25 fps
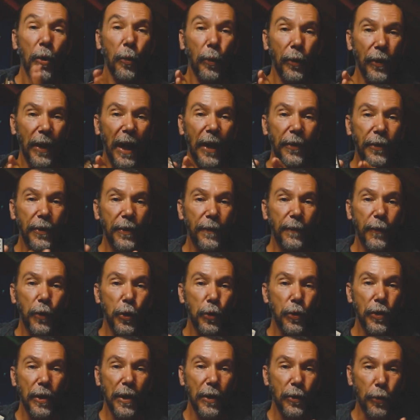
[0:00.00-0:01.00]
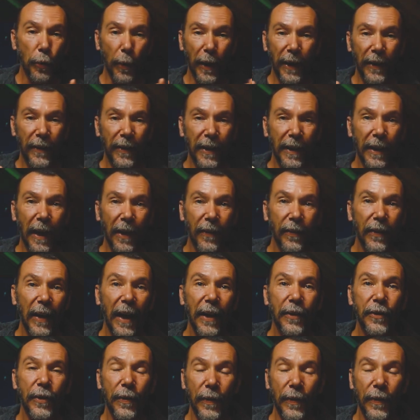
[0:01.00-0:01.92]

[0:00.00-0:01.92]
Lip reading: without the diffusers or anything like that.